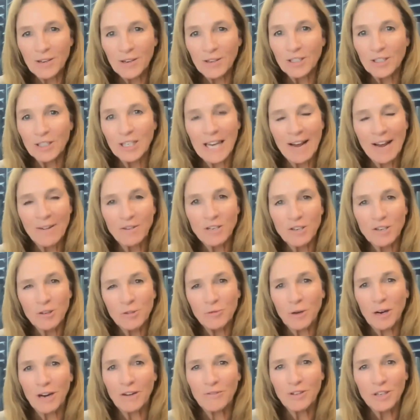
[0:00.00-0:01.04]
or good
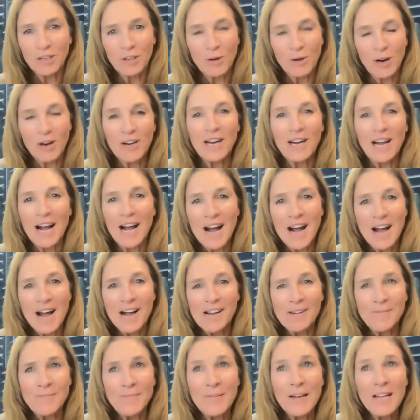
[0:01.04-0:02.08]
afternoon, wherever you are.
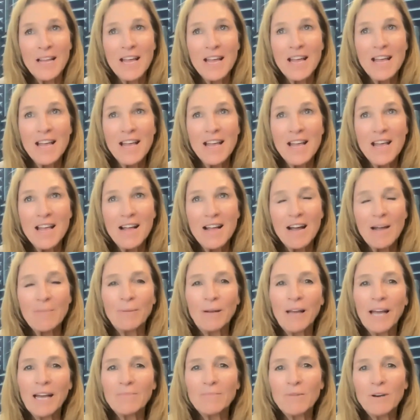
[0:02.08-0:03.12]
I
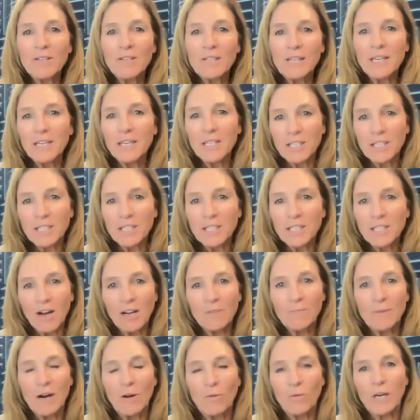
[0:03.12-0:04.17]
plan mostly to
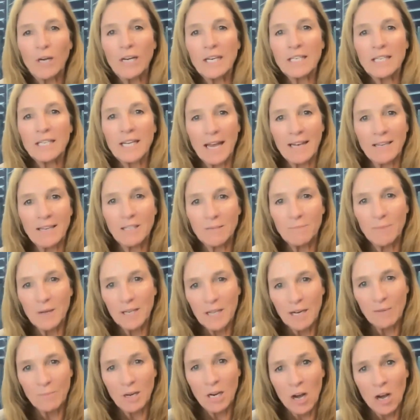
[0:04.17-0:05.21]
talk about what it takes to
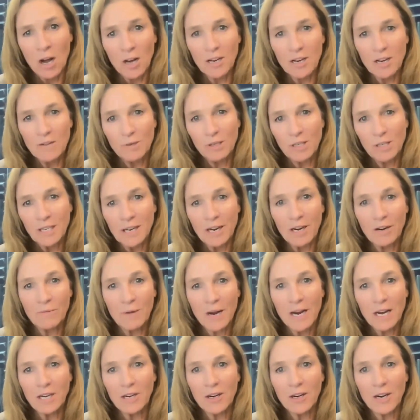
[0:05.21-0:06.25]
become an audiobook
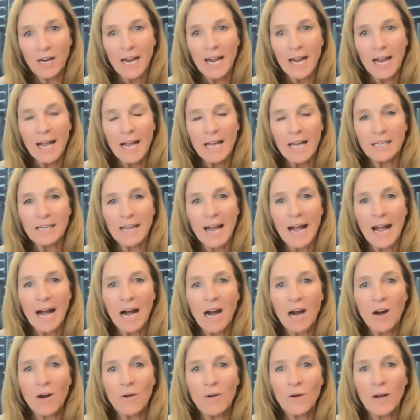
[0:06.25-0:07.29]
narrator and
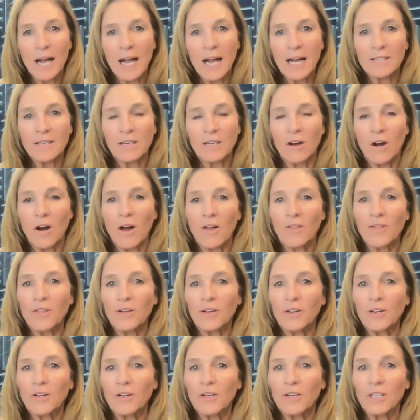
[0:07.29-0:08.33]
how, as an
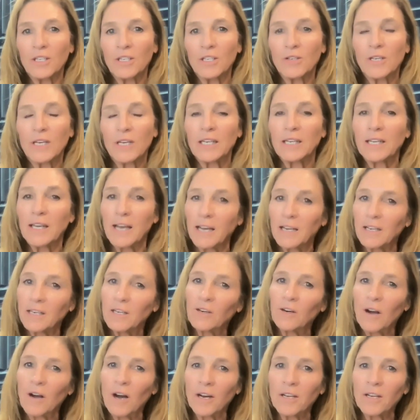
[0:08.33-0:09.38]
author, you can get
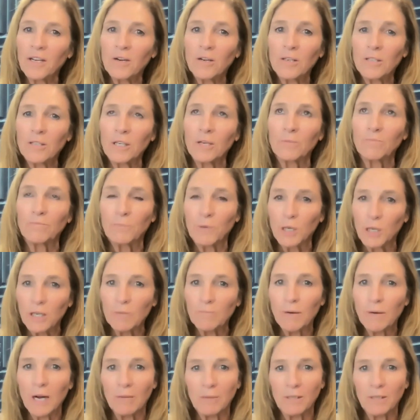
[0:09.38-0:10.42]
your
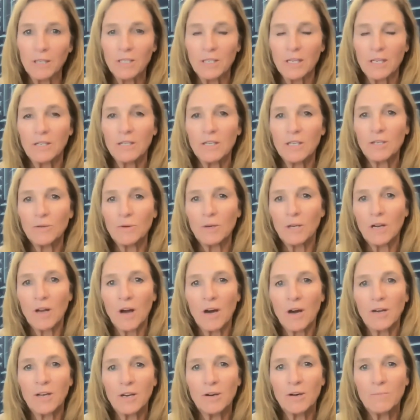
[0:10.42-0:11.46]
book published into an
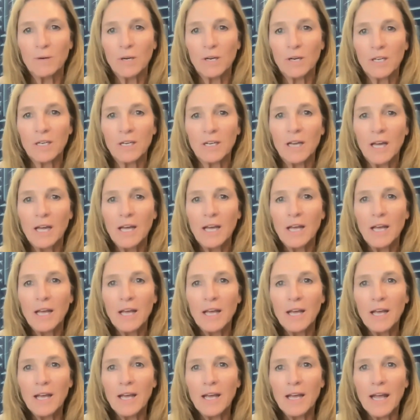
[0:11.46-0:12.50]
audiobook,
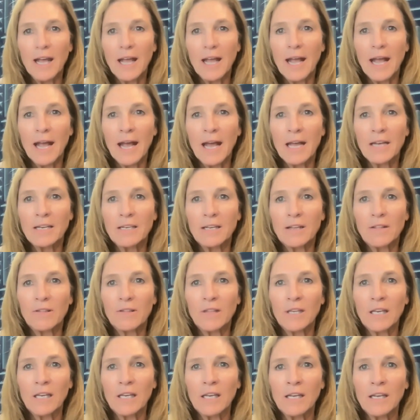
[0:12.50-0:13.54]
and
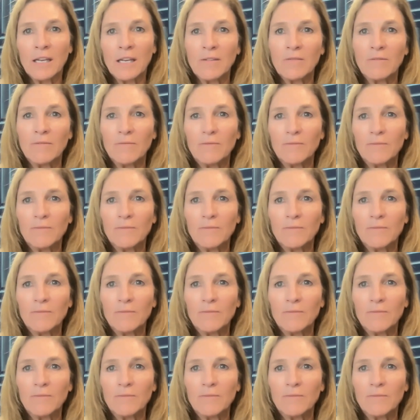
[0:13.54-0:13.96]
the